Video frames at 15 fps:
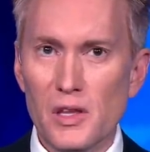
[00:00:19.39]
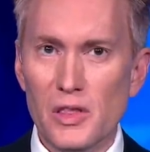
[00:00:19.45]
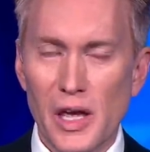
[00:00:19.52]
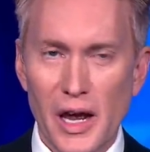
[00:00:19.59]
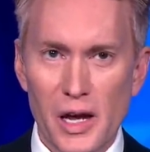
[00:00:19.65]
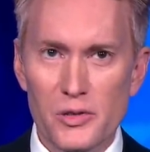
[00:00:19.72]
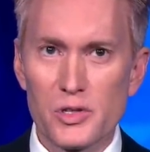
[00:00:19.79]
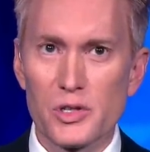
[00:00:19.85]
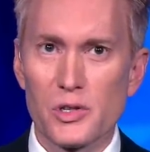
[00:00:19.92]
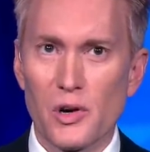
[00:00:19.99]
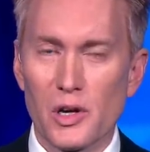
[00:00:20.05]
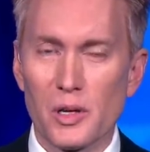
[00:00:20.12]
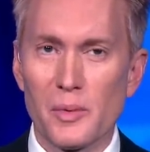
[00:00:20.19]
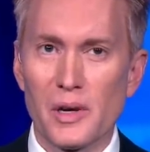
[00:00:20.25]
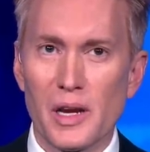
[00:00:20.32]
The House's
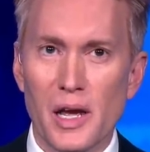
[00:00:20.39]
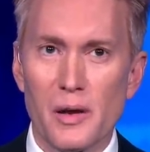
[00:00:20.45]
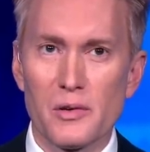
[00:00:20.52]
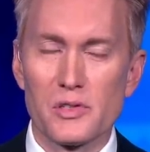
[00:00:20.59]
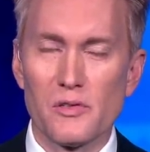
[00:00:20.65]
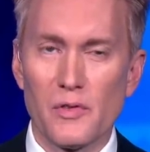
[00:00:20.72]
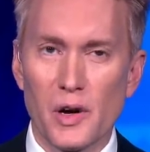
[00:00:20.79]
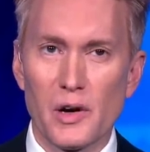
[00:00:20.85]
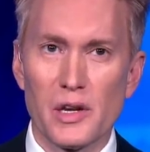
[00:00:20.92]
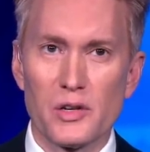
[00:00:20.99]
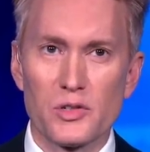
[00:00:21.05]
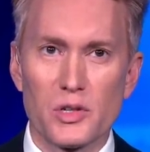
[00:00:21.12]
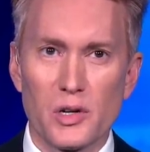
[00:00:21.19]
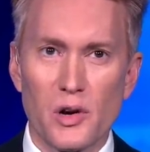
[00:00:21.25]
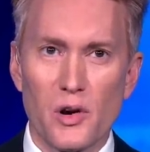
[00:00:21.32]
argument now is a very
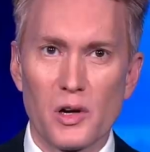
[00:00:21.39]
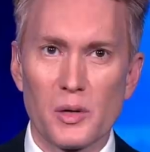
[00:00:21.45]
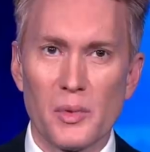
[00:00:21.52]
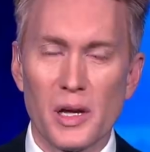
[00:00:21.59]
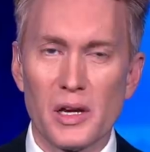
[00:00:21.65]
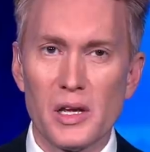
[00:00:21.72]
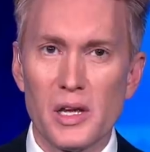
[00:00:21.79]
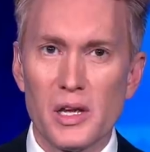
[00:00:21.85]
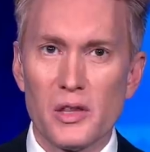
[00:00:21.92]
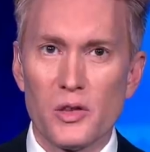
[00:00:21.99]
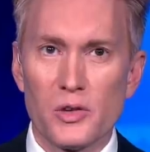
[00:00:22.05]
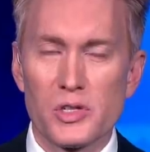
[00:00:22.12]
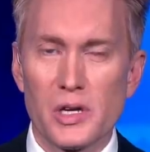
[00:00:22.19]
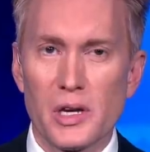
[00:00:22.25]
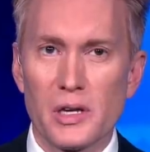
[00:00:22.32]
interesting argument.
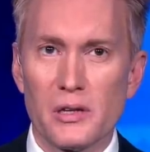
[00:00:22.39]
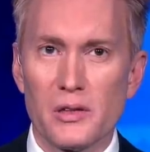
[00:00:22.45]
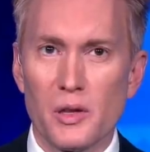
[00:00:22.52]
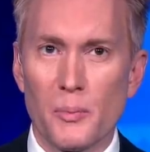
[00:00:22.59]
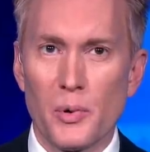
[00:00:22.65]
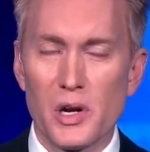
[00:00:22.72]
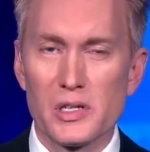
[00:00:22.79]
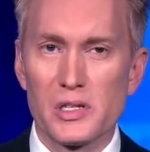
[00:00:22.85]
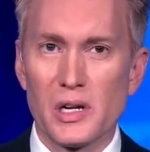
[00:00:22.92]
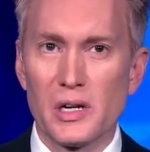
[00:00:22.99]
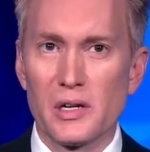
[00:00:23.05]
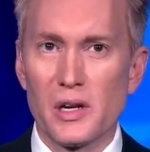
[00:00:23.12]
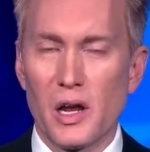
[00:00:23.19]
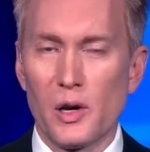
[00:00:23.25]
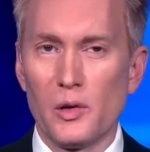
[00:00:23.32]
They're saying the
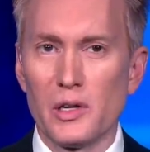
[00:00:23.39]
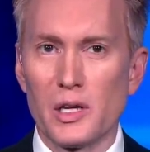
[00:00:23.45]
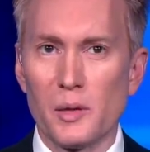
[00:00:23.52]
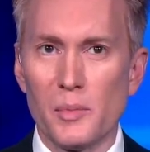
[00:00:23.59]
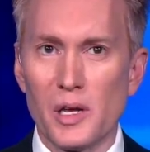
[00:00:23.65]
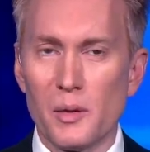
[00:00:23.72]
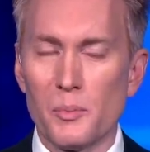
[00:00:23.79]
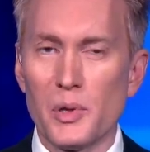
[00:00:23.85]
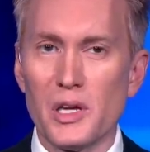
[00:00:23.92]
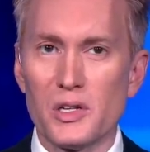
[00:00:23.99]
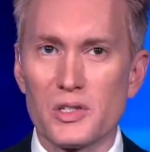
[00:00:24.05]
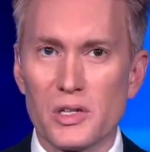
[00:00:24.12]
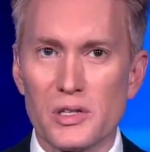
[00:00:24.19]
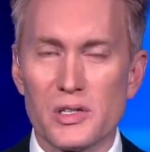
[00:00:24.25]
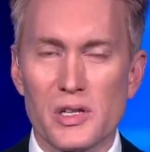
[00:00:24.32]
president not only can be
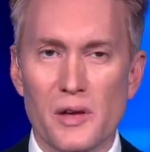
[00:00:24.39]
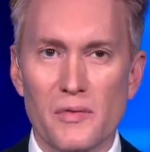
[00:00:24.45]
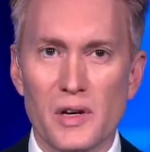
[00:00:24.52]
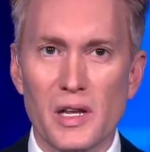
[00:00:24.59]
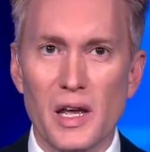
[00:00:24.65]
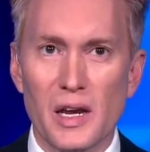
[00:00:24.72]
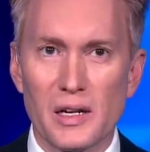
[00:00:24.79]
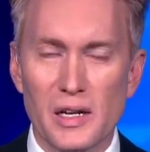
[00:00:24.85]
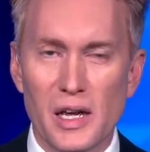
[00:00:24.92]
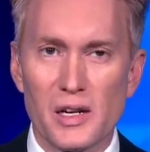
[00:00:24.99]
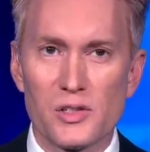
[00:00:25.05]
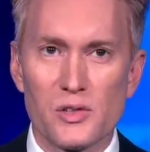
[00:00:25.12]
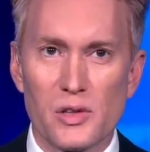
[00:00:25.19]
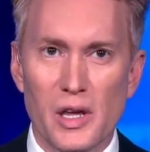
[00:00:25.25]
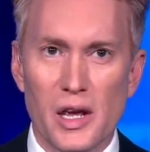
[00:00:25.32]
impeached in 78
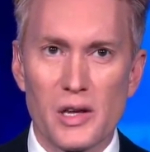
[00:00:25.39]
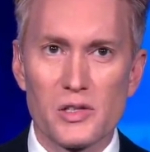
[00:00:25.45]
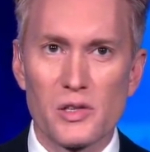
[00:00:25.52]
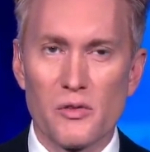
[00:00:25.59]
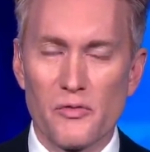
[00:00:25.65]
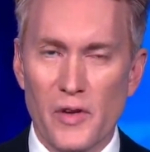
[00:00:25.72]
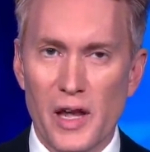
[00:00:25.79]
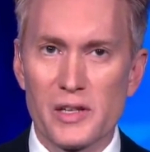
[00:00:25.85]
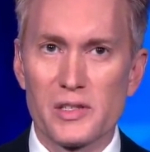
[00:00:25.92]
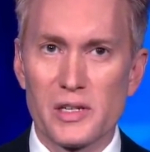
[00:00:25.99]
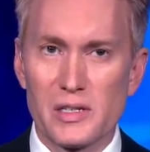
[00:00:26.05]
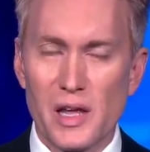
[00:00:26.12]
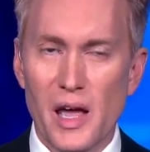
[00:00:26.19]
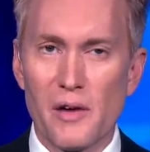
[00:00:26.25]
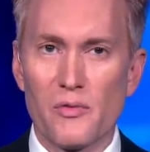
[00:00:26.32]
days to the House, the
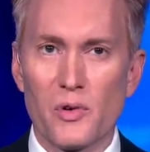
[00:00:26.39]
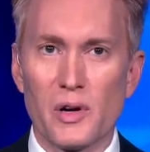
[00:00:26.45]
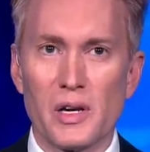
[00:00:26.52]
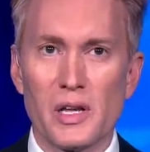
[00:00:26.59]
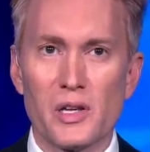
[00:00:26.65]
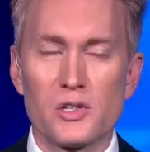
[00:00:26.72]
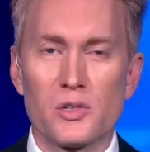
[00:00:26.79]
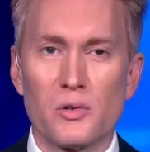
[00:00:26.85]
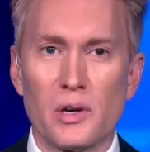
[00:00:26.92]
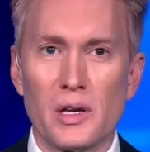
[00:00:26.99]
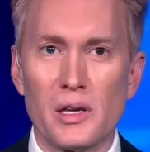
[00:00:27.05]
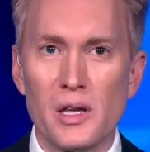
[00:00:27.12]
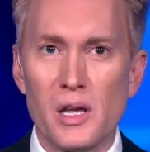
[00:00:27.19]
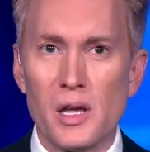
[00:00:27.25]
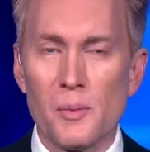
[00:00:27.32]
fastest ever in
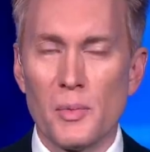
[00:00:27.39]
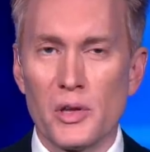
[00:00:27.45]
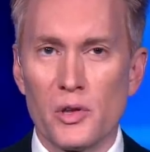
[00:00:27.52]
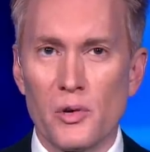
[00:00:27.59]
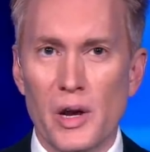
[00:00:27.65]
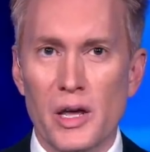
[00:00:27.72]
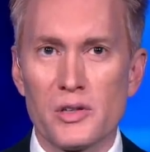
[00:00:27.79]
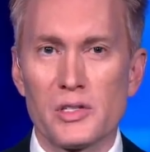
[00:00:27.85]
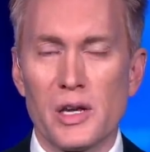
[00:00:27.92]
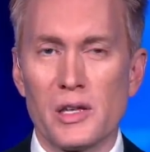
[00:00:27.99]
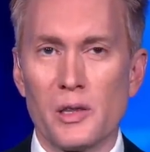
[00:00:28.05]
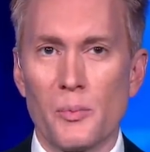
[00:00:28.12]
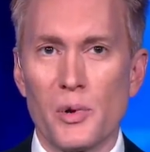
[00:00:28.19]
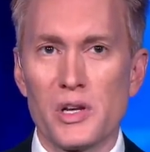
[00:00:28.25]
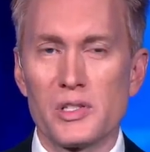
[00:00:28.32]
history, but they're now
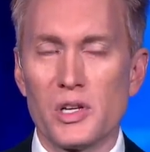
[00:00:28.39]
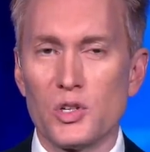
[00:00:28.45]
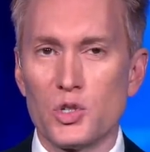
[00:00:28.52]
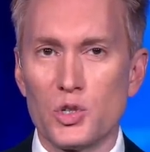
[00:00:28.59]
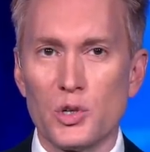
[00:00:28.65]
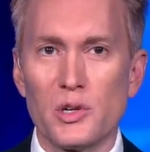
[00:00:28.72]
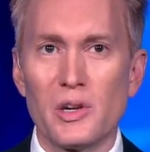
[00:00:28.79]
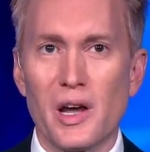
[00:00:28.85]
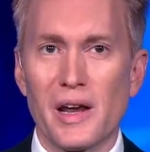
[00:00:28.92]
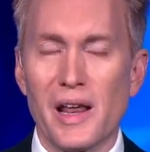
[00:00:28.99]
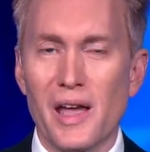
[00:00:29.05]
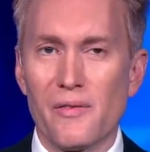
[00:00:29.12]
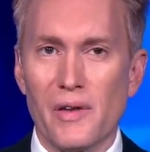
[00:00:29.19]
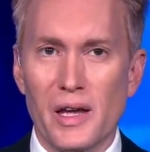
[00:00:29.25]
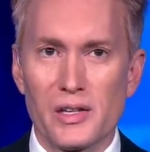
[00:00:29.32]
saying the president should not
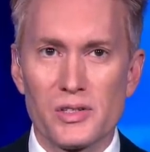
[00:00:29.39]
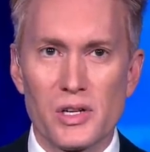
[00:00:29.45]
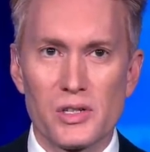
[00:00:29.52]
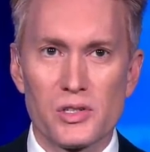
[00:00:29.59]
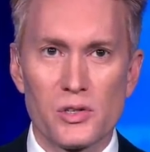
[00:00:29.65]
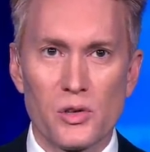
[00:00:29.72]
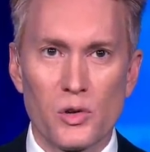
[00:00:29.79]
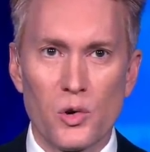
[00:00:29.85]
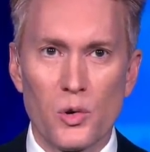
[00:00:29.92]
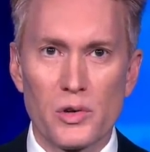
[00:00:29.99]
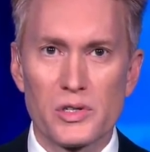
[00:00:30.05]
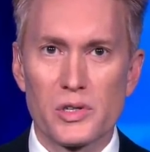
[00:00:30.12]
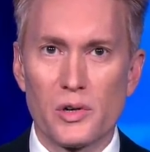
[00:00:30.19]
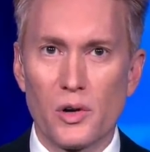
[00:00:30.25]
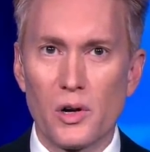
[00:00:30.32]
have access to the
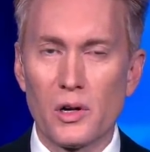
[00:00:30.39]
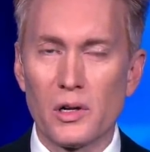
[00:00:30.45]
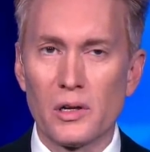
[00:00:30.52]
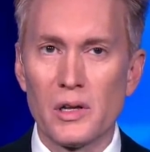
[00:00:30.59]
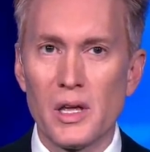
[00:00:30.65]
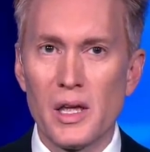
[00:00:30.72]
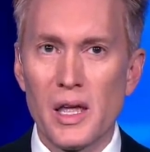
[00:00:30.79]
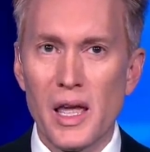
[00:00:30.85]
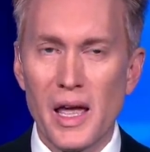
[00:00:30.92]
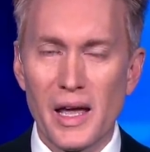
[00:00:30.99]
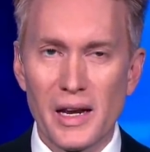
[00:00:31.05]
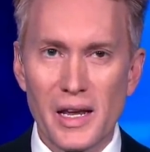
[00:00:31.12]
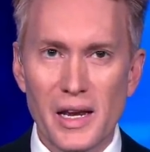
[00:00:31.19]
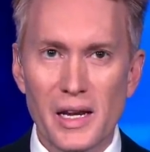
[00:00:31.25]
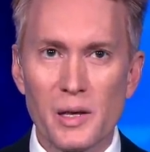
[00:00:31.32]
courts at all
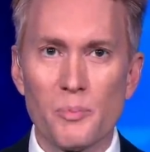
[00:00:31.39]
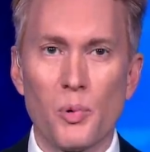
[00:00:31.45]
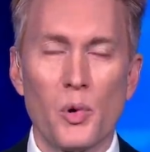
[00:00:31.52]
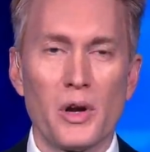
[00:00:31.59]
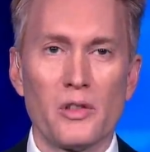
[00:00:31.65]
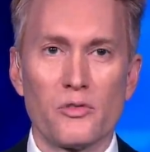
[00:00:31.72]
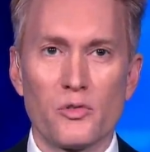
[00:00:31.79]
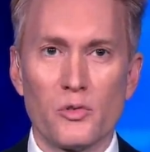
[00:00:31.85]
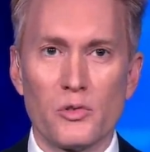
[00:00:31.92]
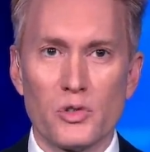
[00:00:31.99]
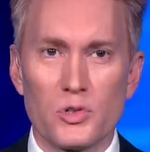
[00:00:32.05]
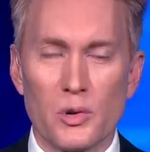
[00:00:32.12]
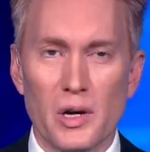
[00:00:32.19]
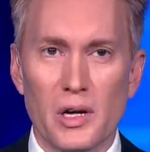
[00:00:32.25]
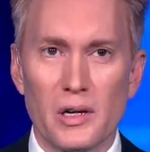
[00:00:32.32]
at any point through
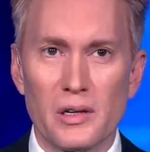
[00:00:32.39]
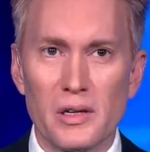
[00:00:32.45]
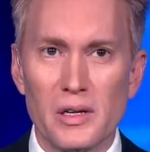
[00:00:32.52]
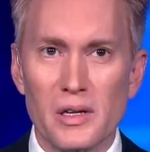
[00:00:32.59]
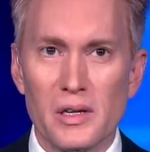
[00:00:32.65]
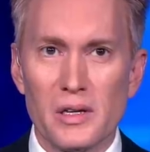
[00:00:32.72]
the trial.